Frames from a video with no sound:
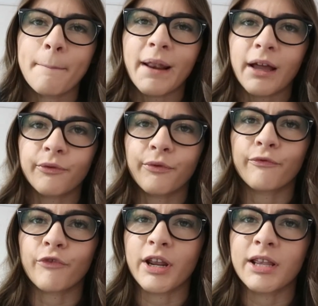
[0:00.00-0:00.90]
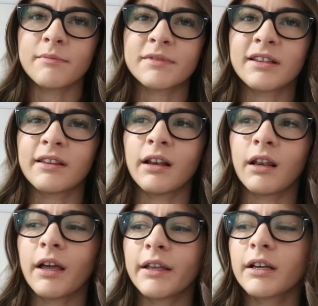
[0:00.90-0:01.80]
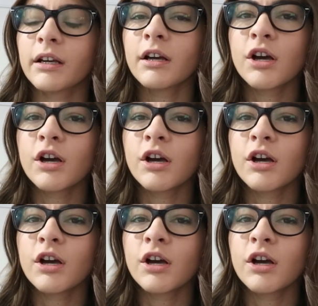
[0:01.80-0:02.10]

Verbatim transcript: black frames and then like